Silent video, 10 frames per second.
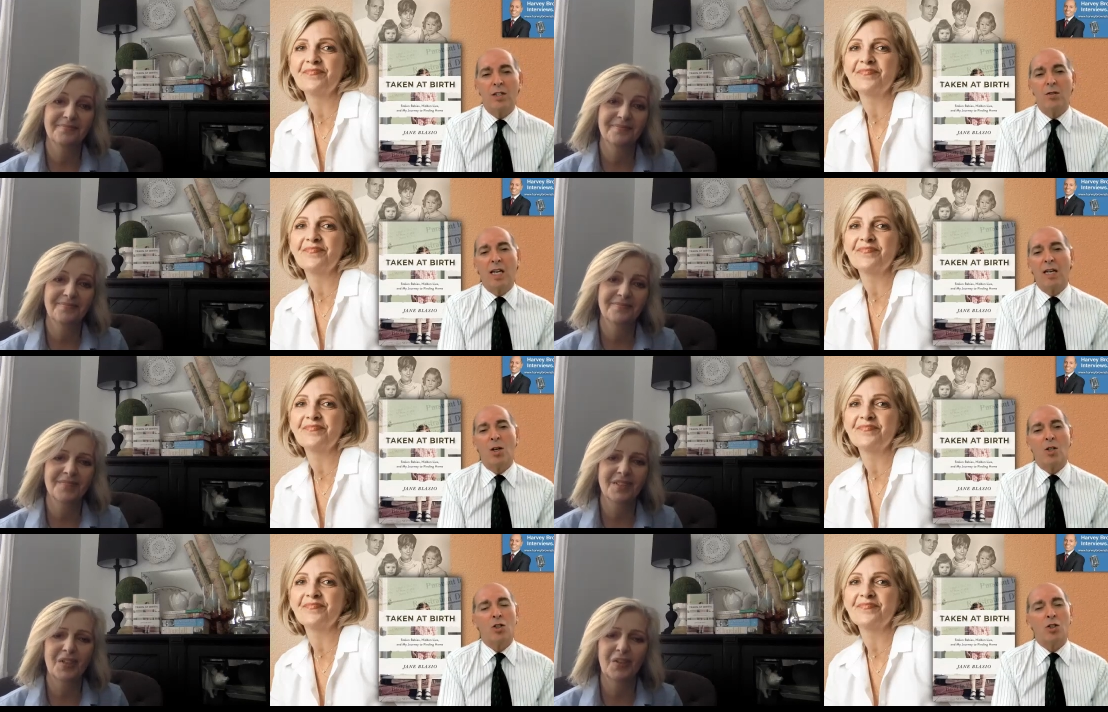Speaker 1: that you
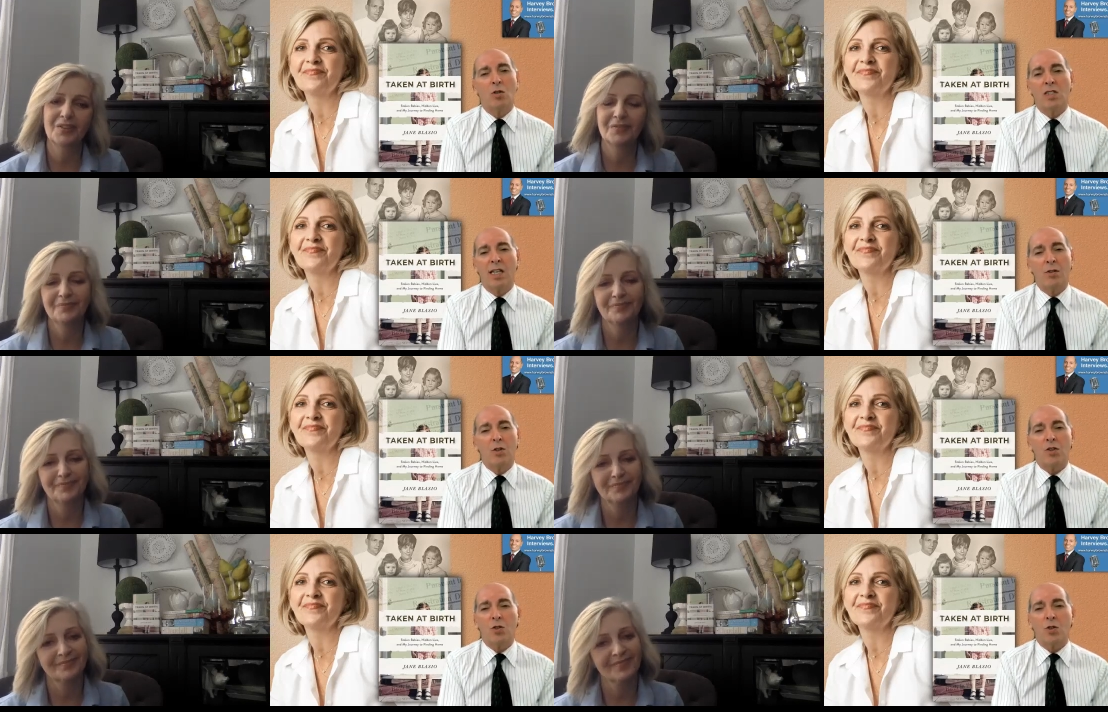came on our show to tell
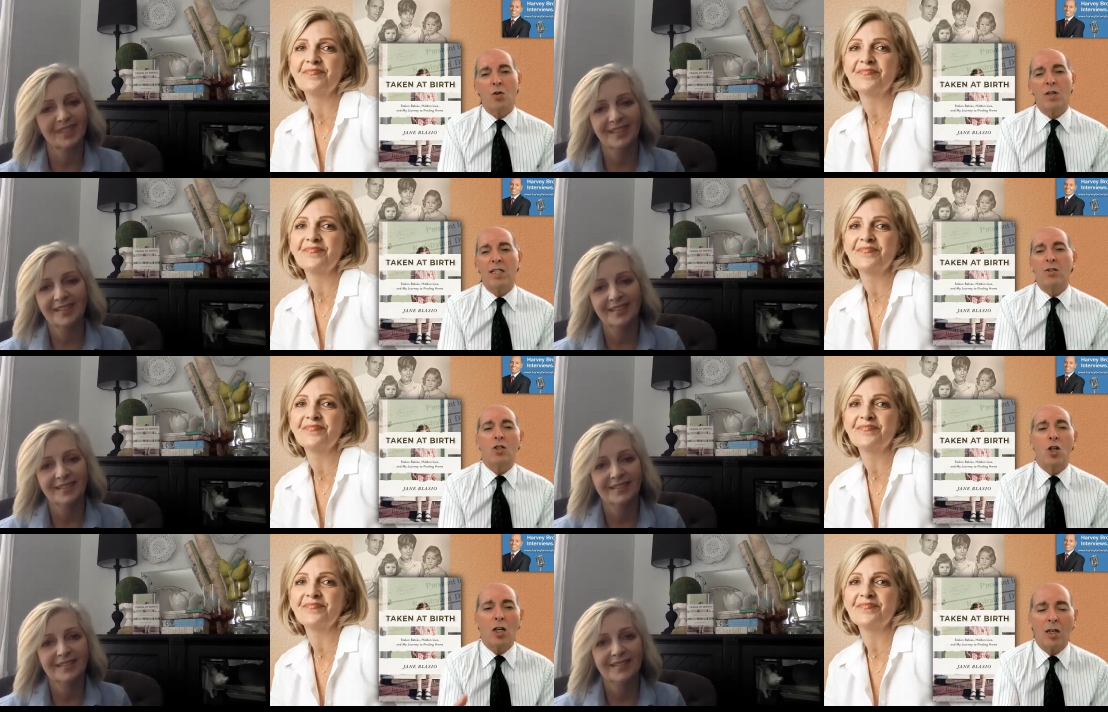your story and
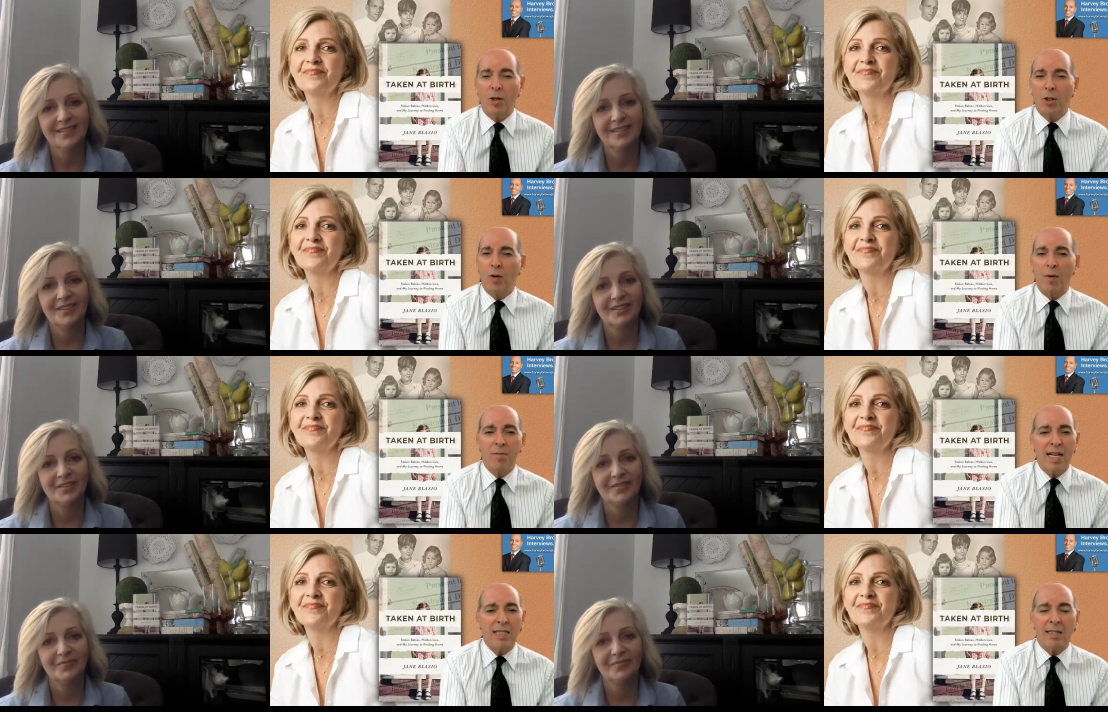to talk about your
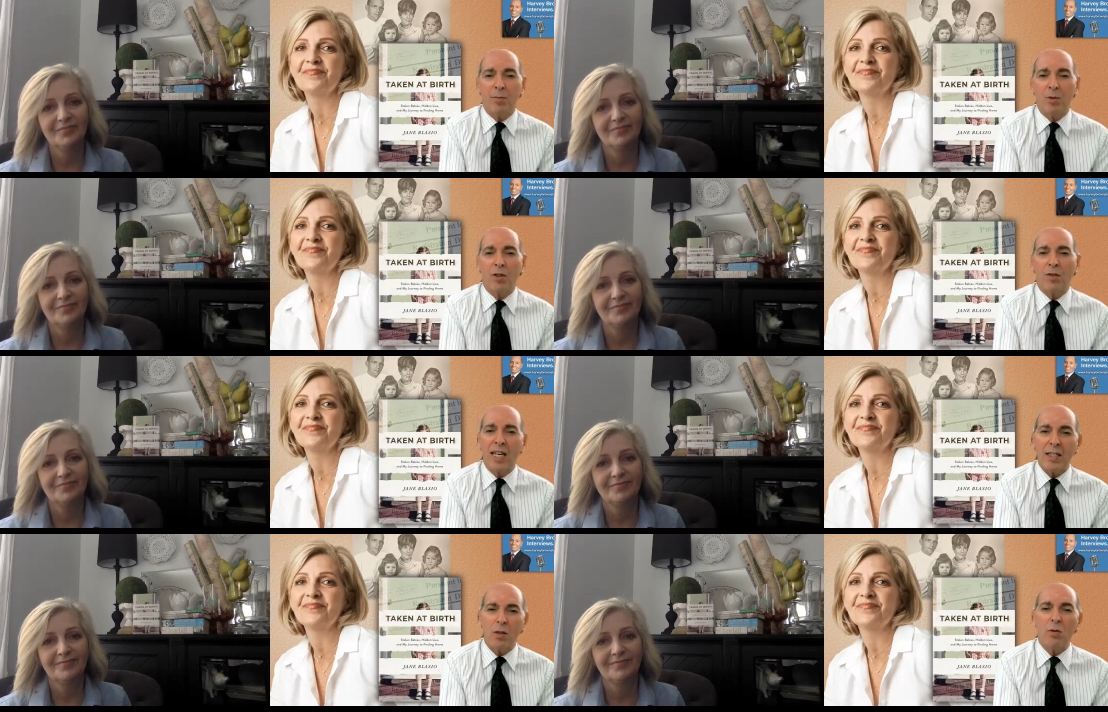amazing book.
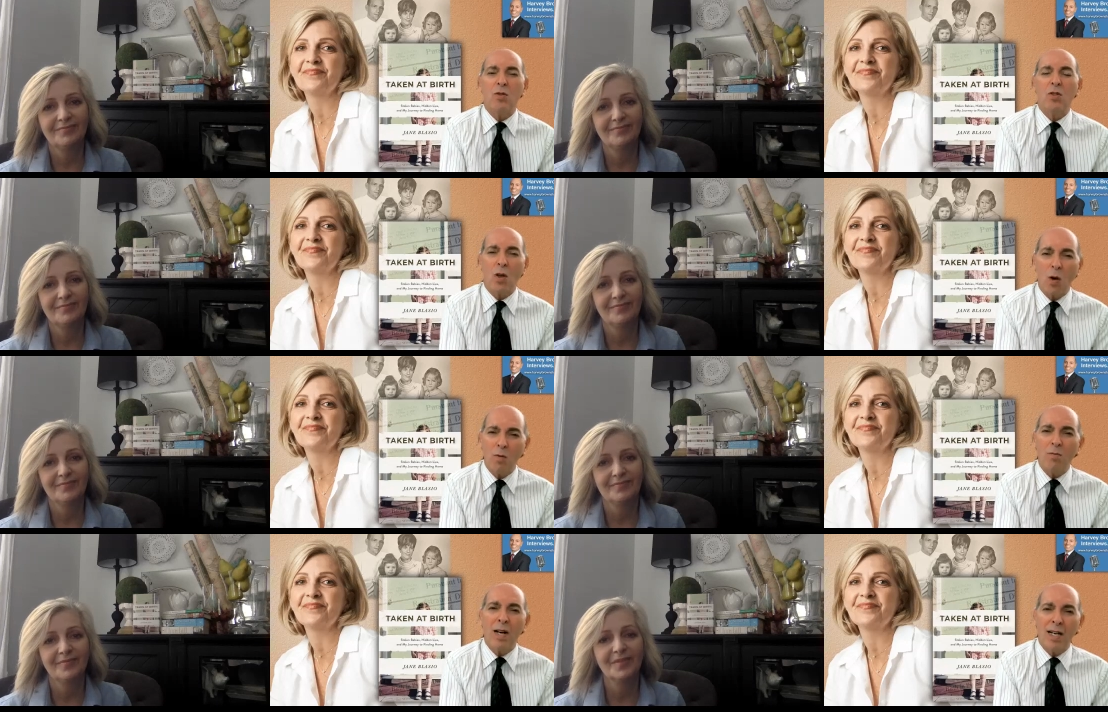Thank you
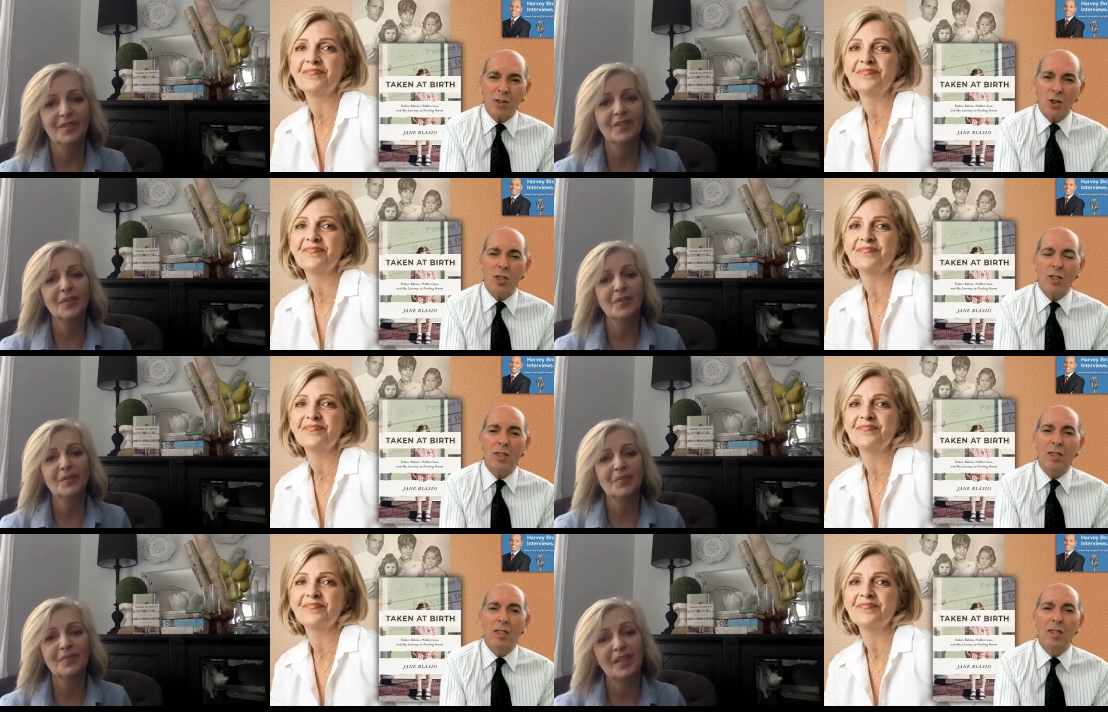so much.
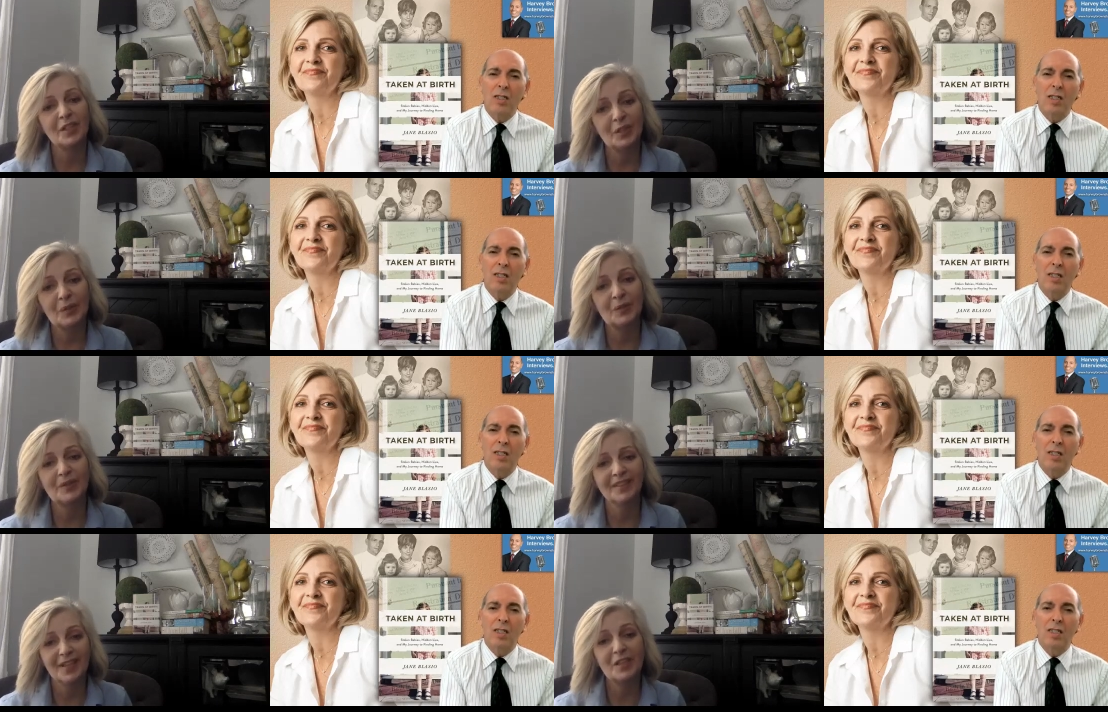Thank
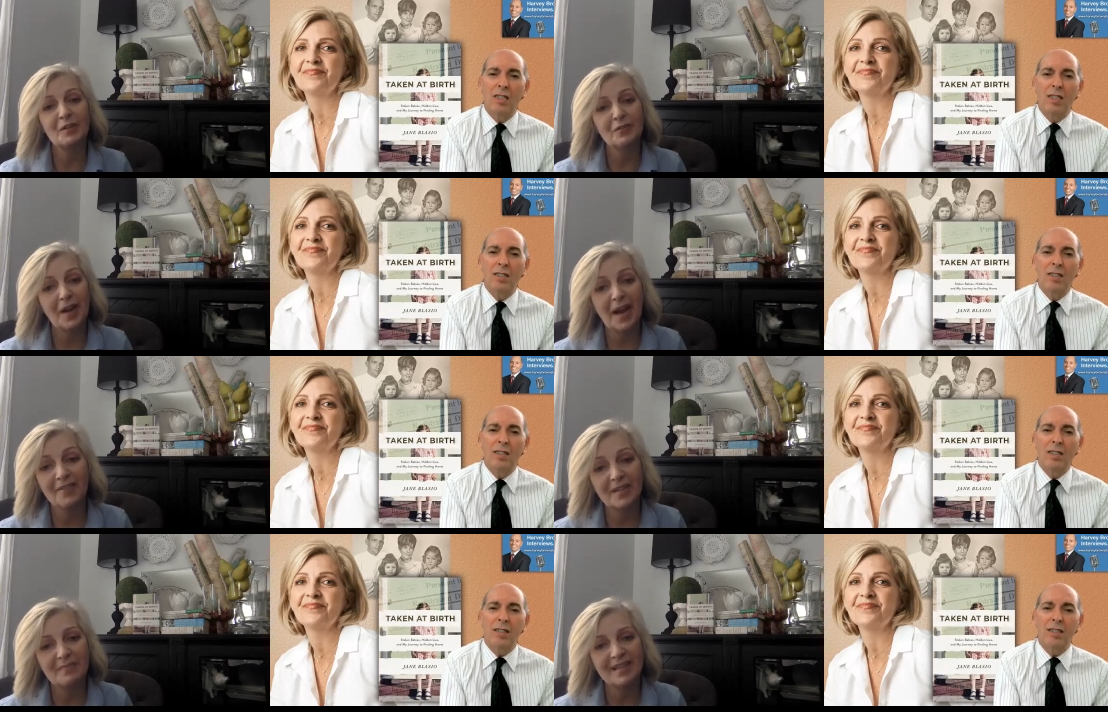
Speaker 2: you. Thank you for
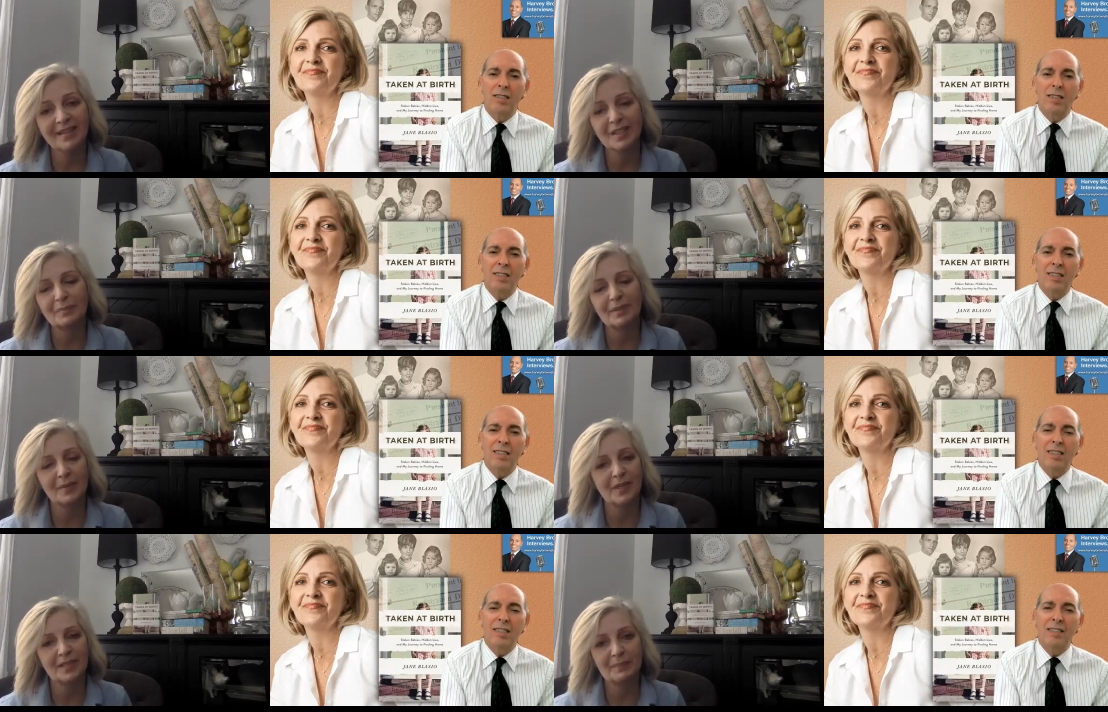having me. It's
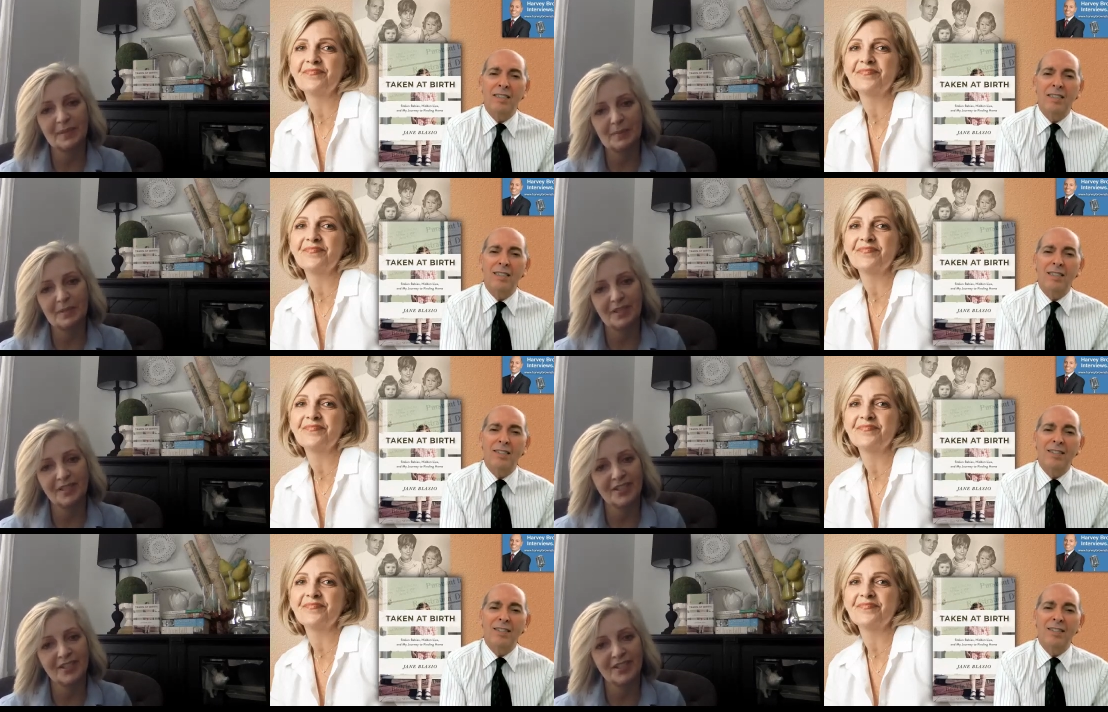been a pleasure.